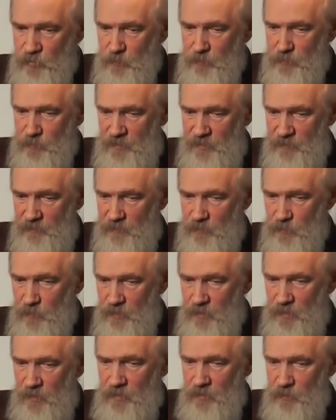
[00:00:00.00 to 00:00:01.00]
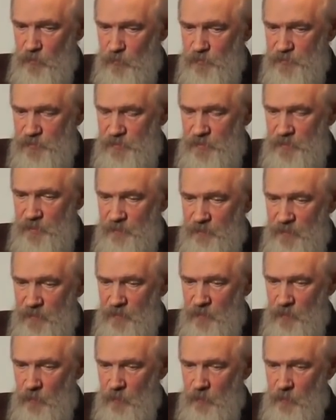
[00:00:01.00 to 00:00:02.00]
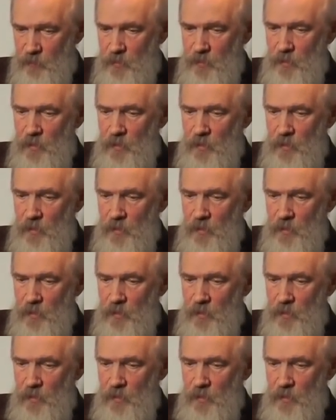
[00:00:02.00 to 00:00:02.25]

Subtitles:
Modern technology already allows us